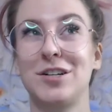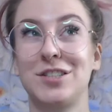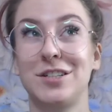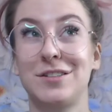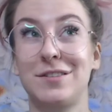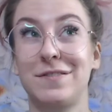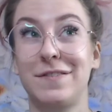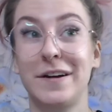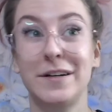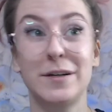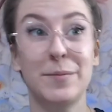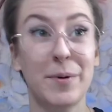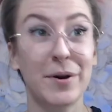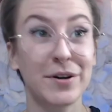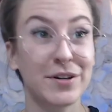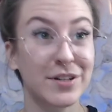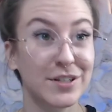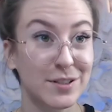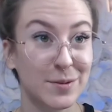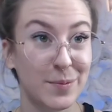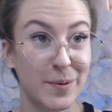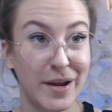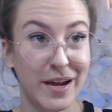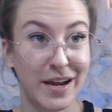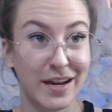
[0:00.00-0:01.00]
It's fun to
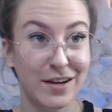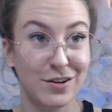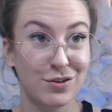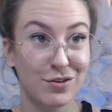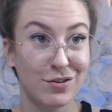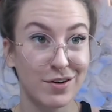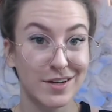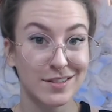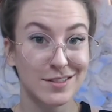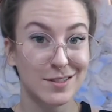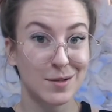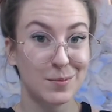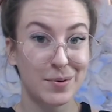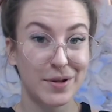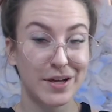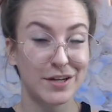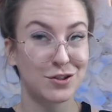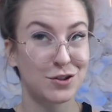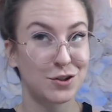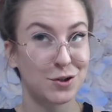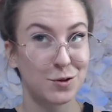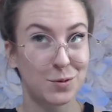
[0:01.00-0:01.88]
participate. You guys can play too.